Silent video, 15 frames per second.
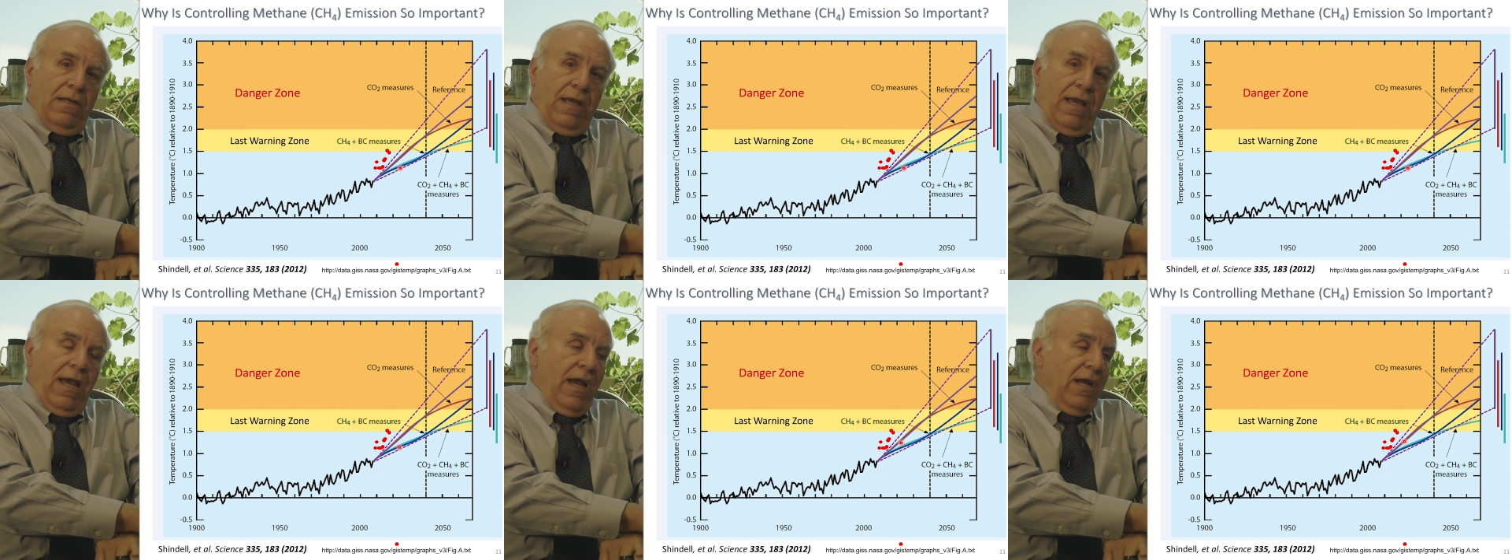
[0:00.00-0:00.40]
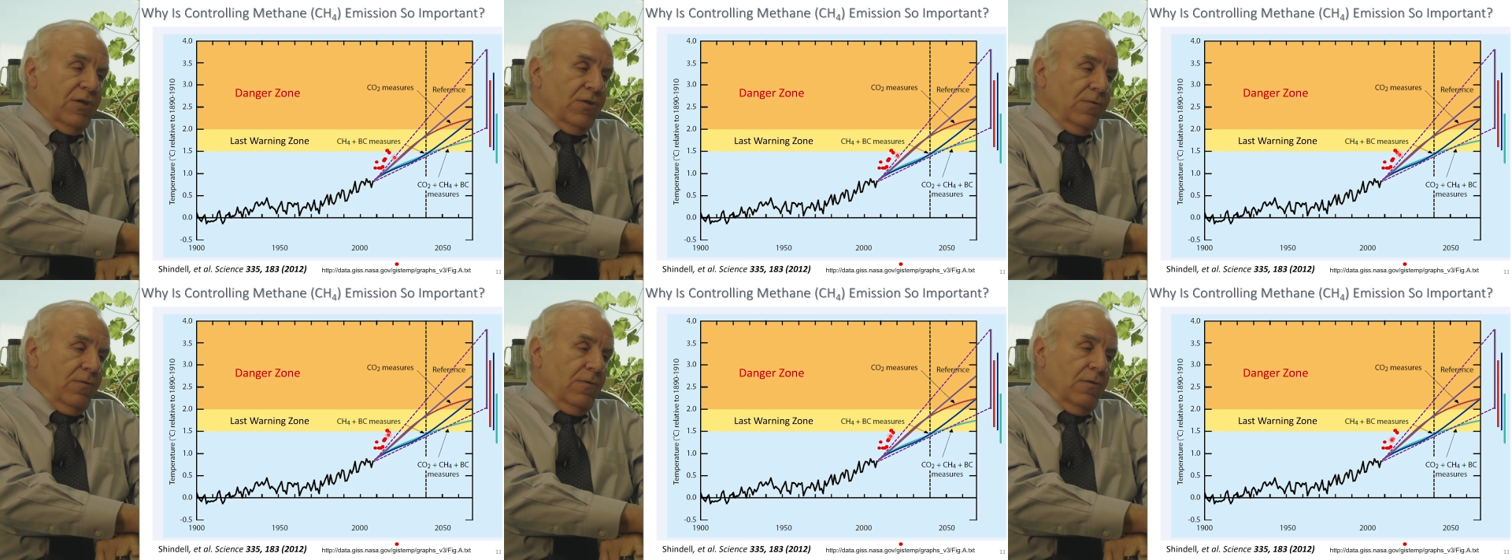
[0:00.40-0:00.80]

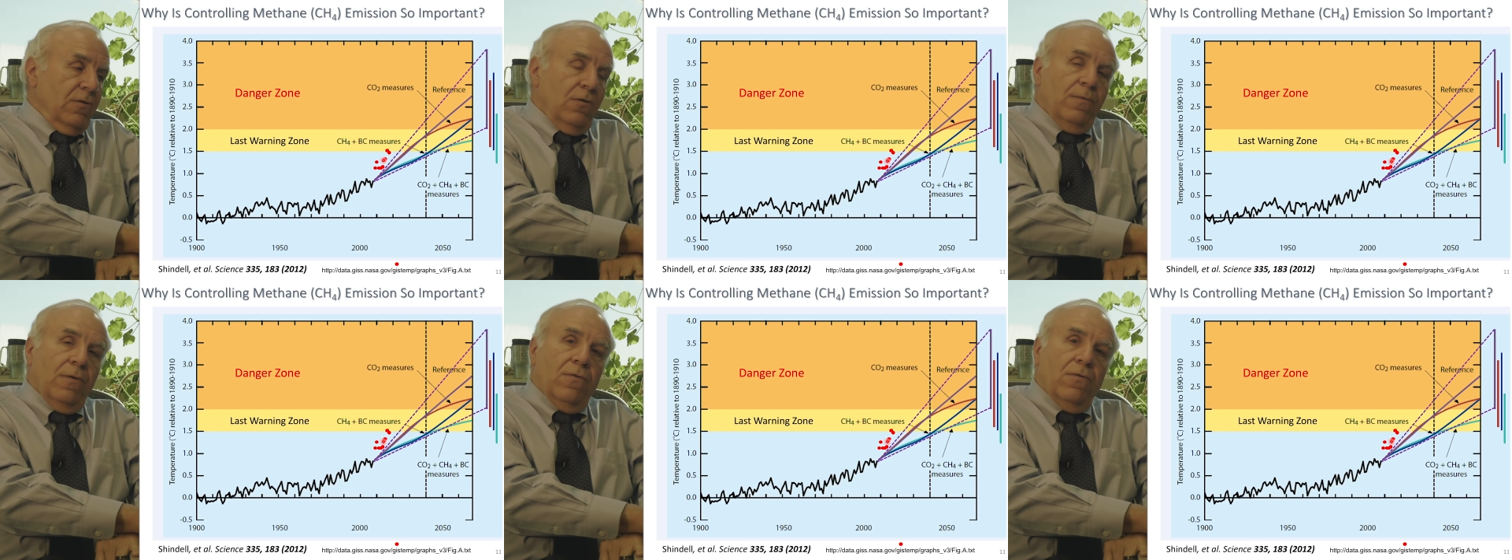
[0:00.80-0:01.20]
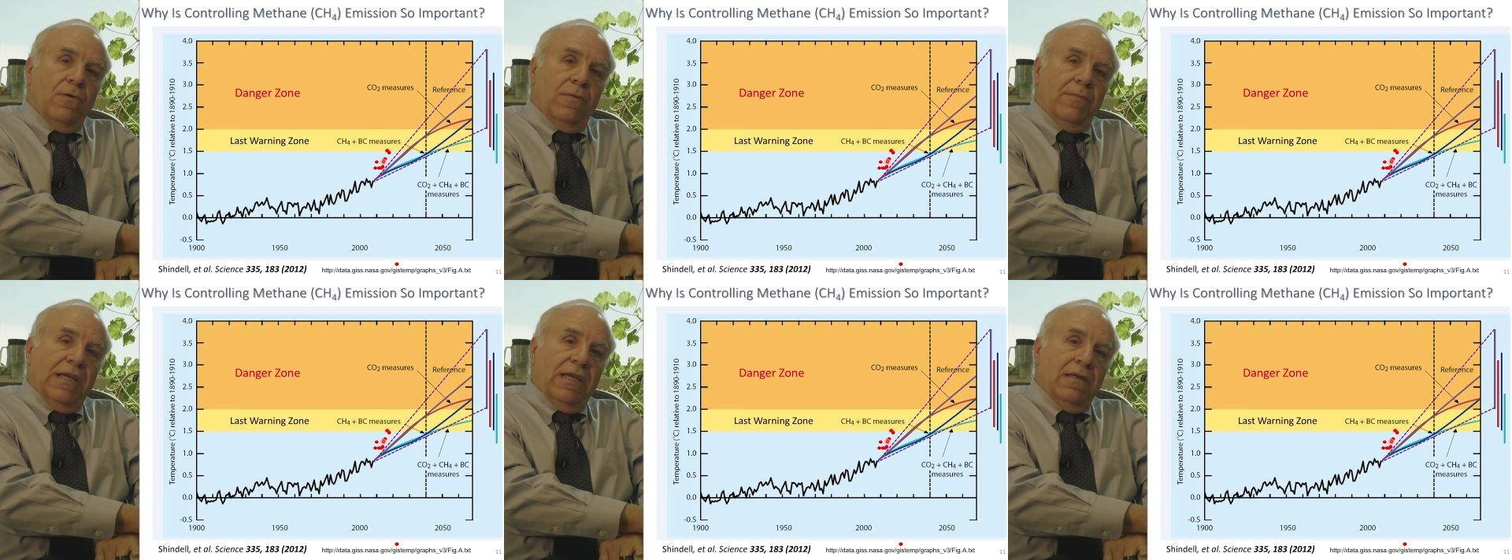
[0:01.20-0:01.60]
actual global
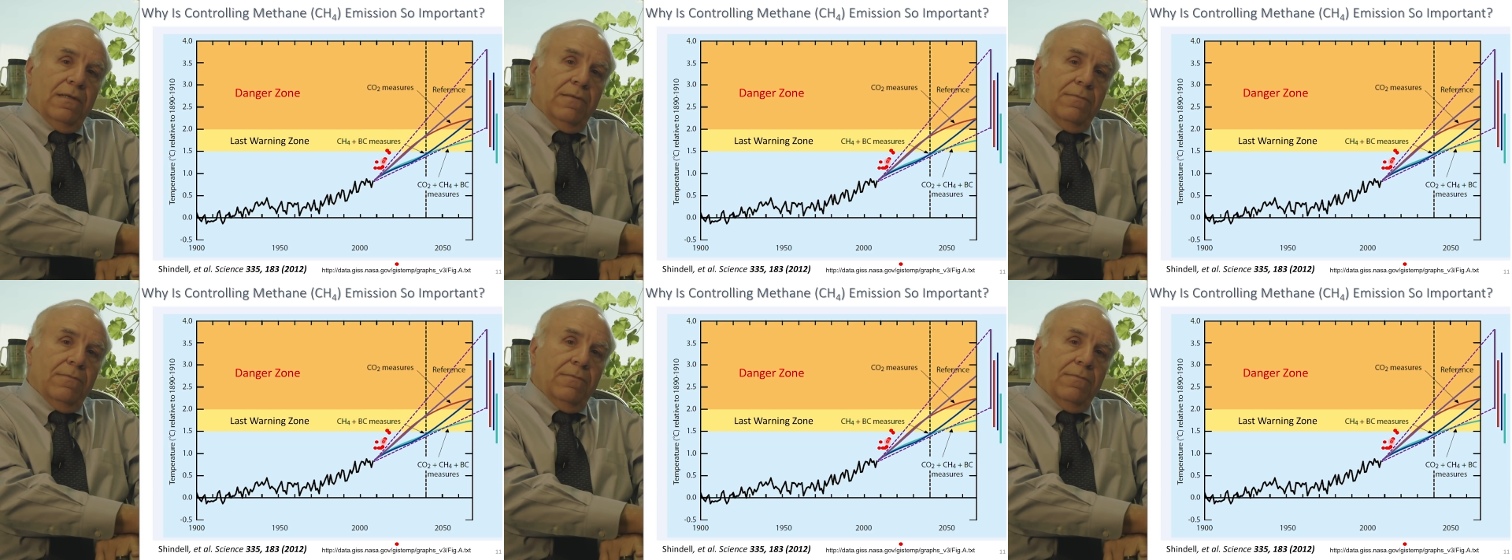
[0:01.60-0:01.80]
warming,